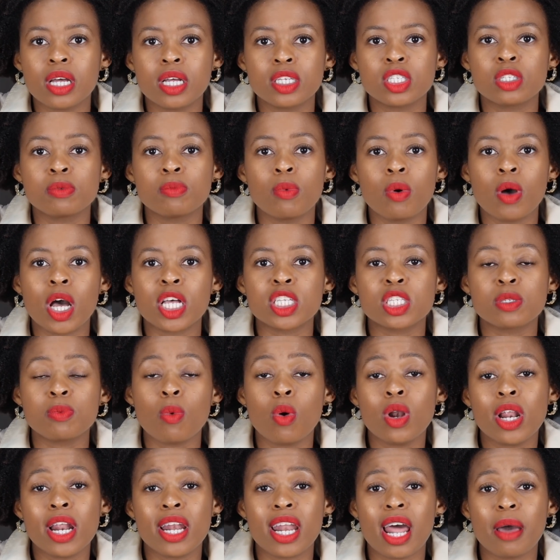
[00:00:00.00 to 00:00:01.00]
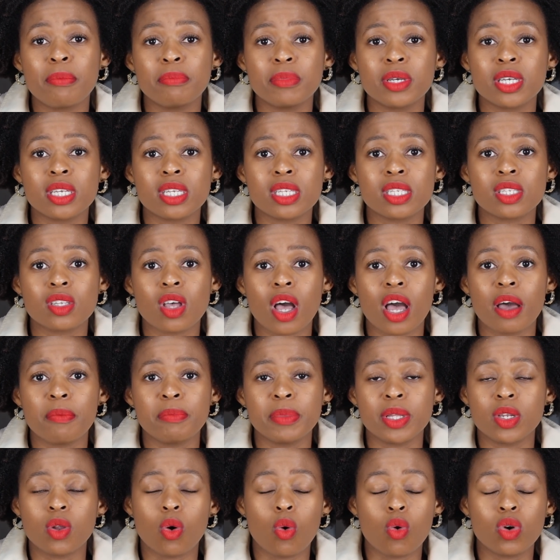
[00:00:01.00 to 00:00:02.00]
smaller numbers,
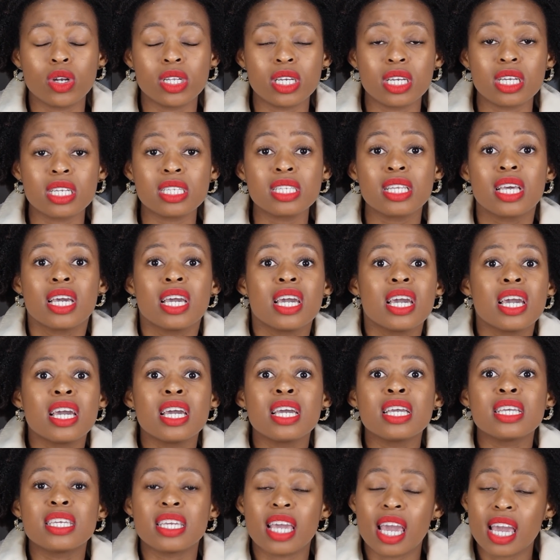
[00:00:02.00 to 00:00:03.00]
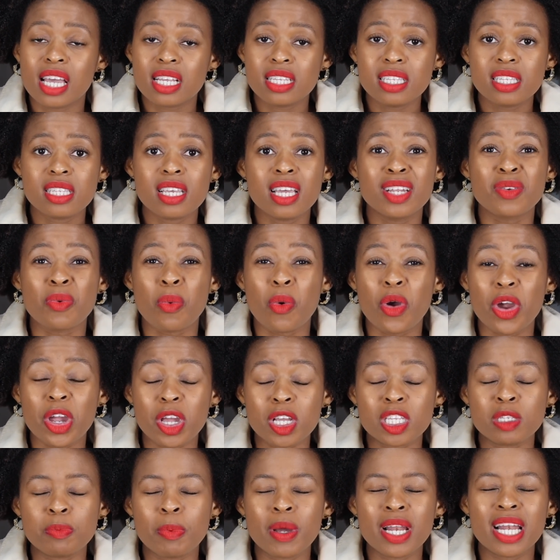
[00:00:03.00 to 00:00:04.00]
orders, yes, it
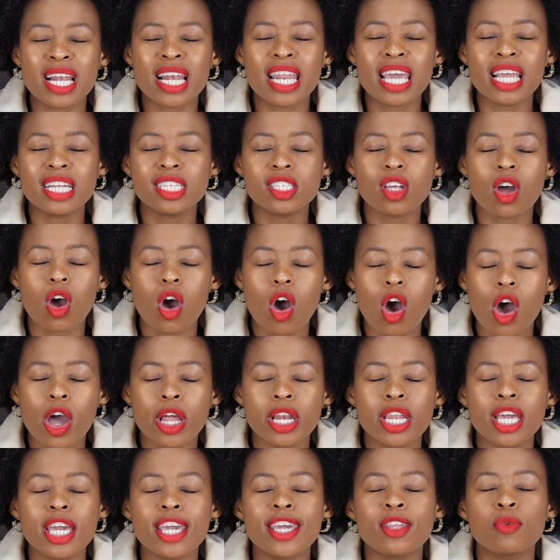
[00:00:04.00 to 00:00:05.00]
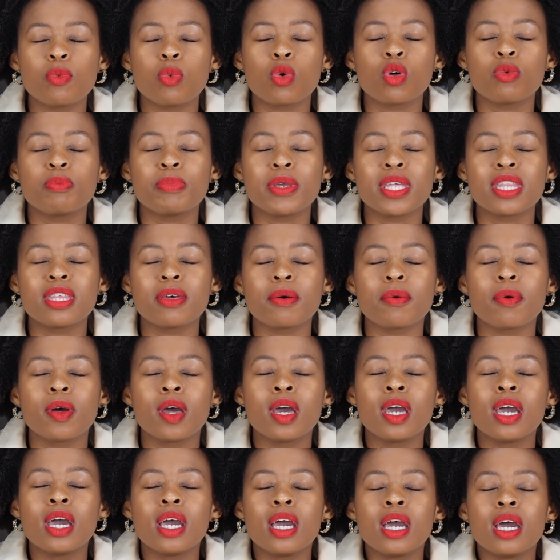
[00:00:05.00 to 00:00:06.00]
works. But later on, it will be
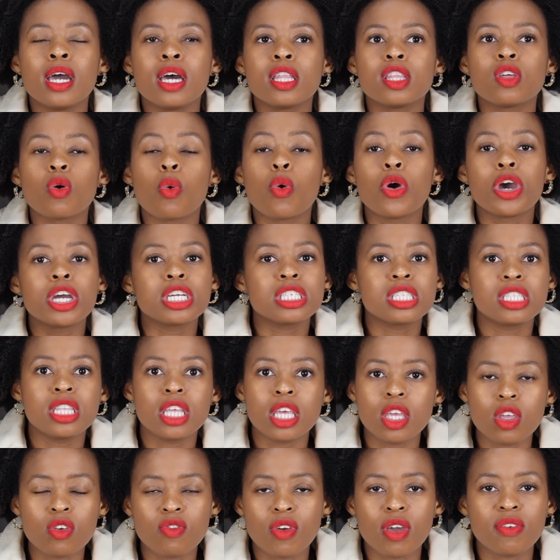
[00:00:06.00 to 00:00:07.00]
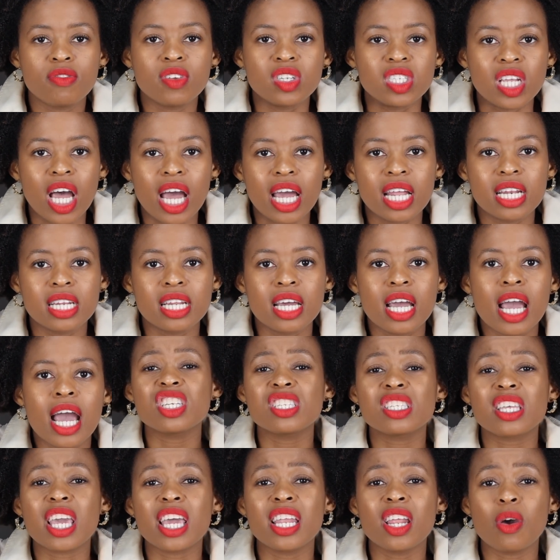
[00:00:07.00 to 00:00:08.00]
the worst thing you've ever done.
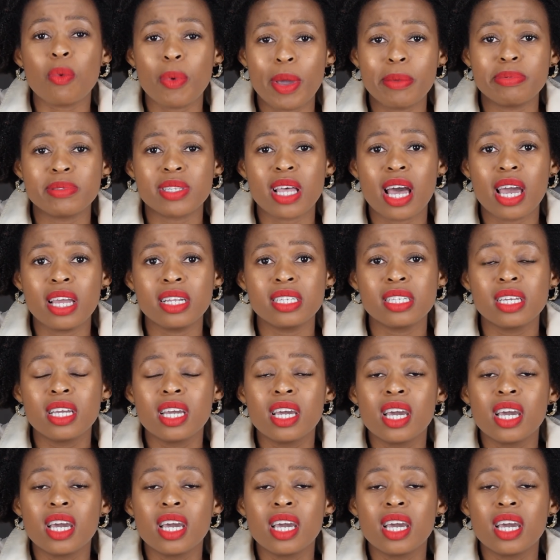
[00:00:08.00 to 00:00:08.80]
Just get a website.